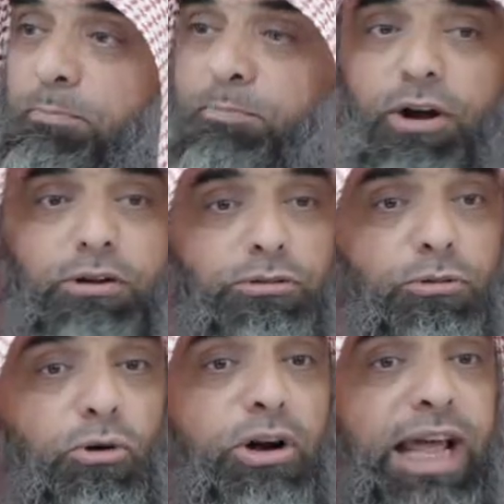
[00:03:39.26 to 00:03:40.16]
at
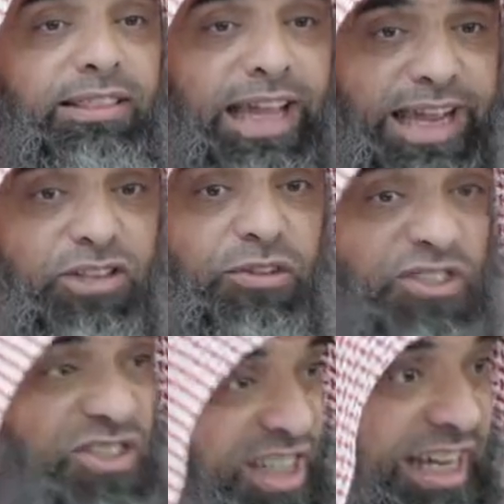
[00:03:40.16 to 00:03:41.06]
birth or at the age of
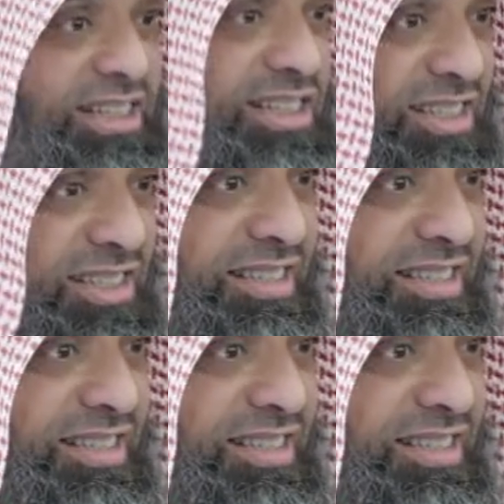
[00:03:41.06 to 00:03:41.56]
six,